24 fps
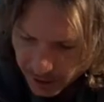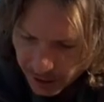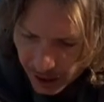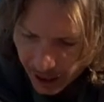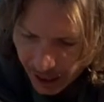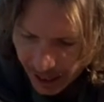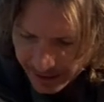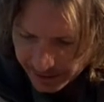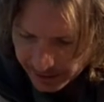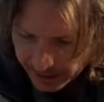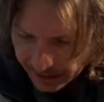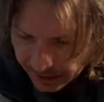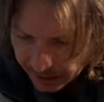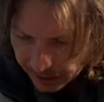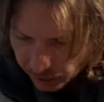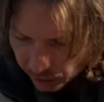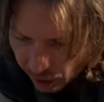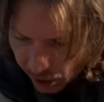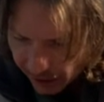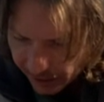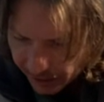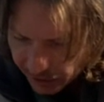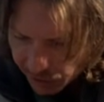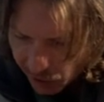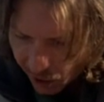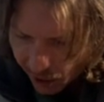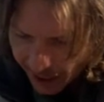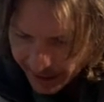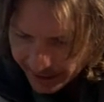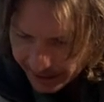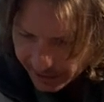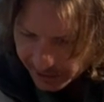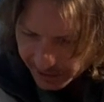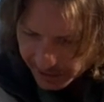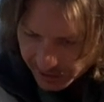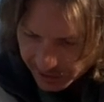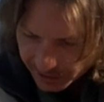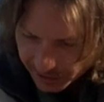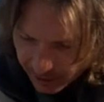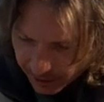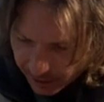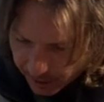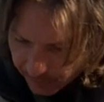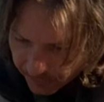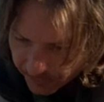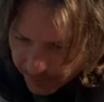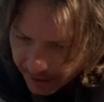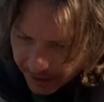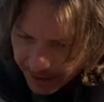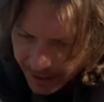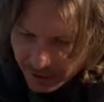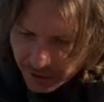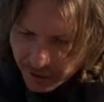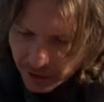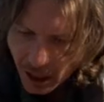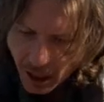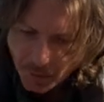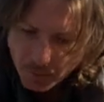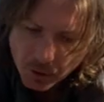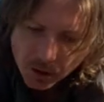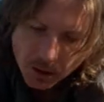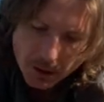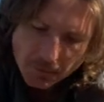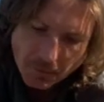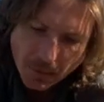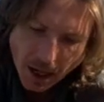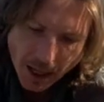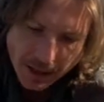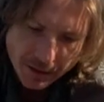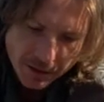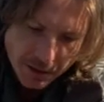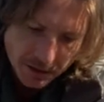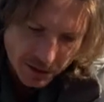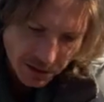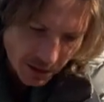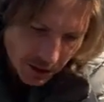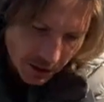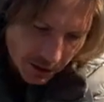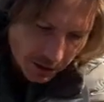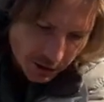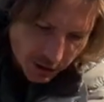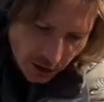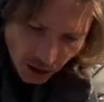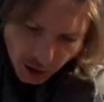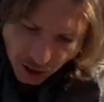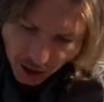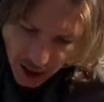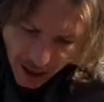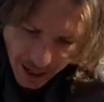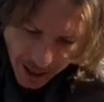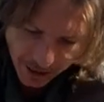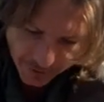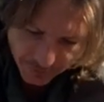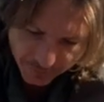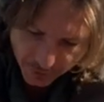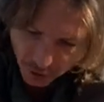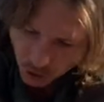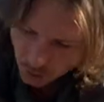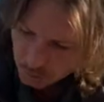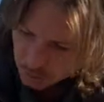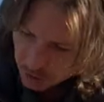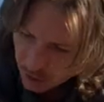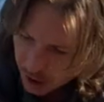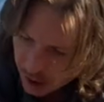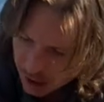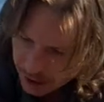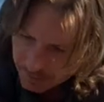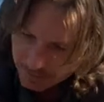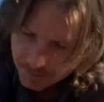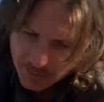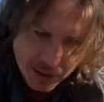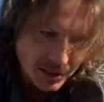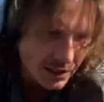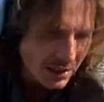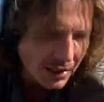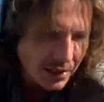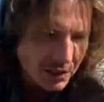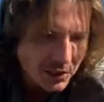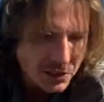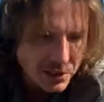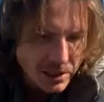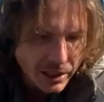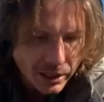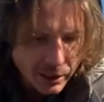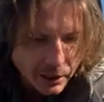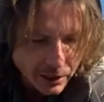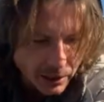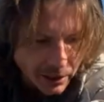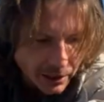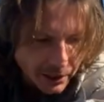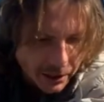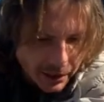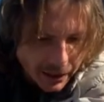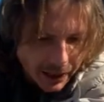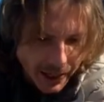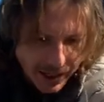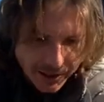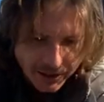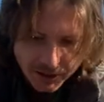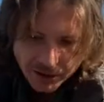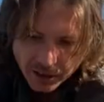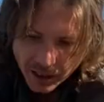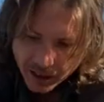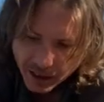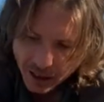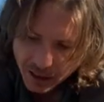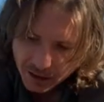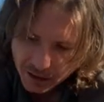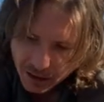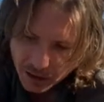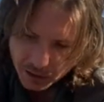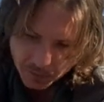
I need a lot of tinies for the next couple of months, so I have no problems sitting here and digging this